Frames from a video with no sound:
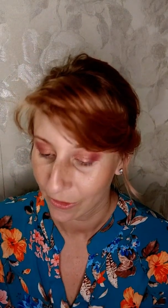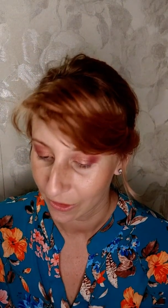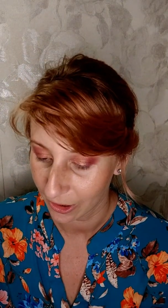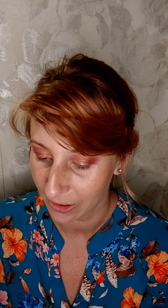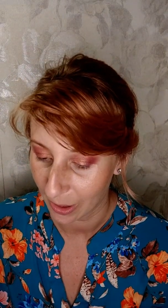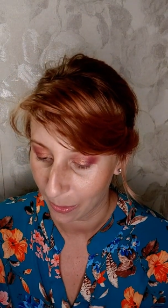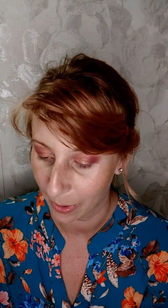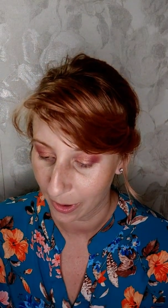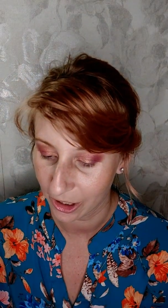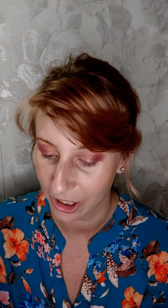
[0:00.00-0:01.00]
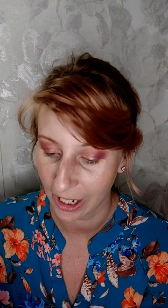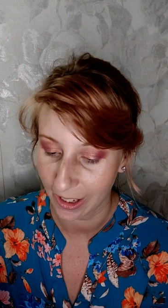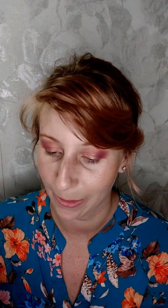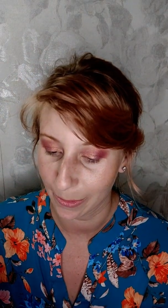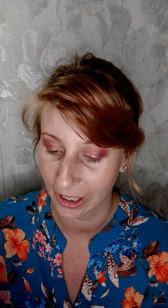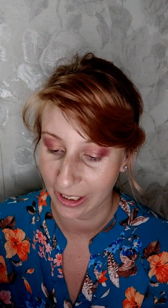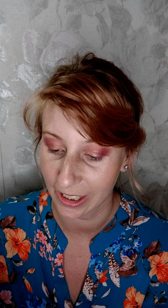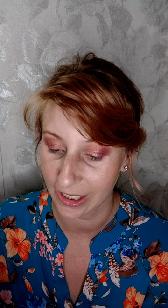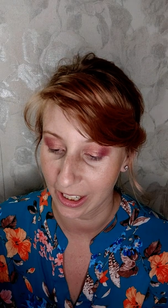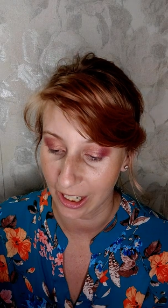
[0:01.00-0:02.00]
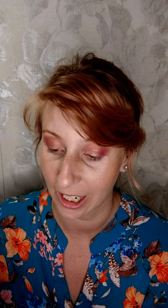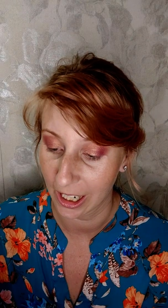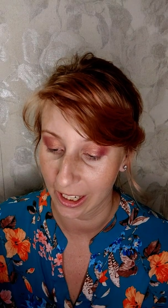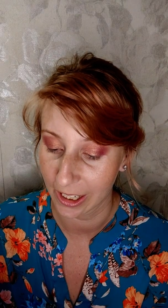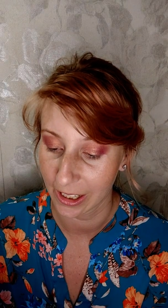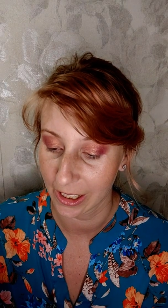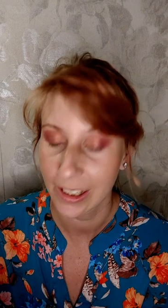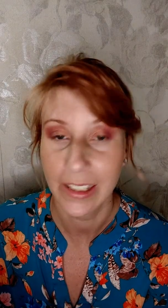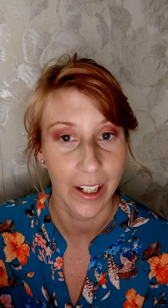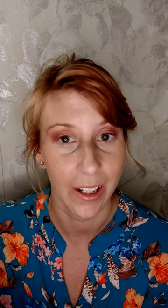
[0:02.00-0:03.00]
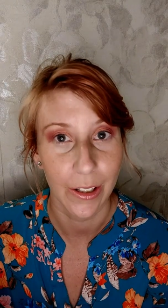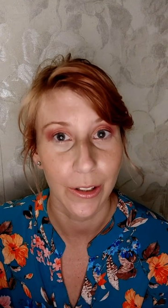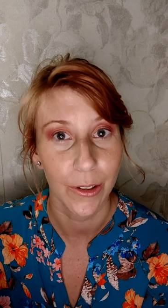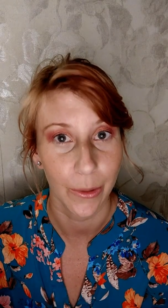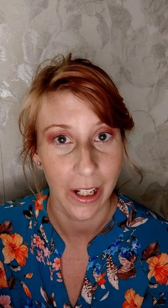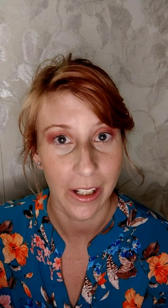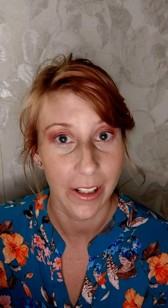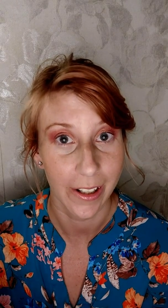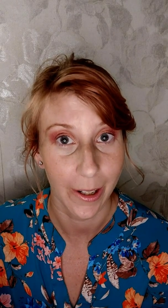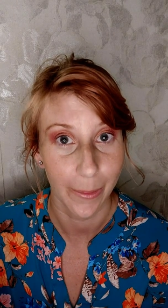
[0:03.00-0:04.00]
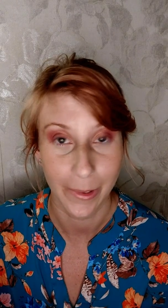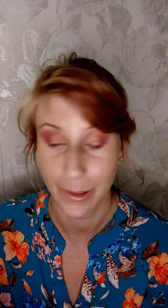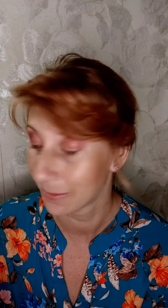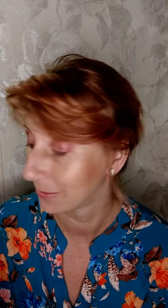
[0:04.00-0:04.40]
First step, shake the magnetic eyeliner 10 to 20 times.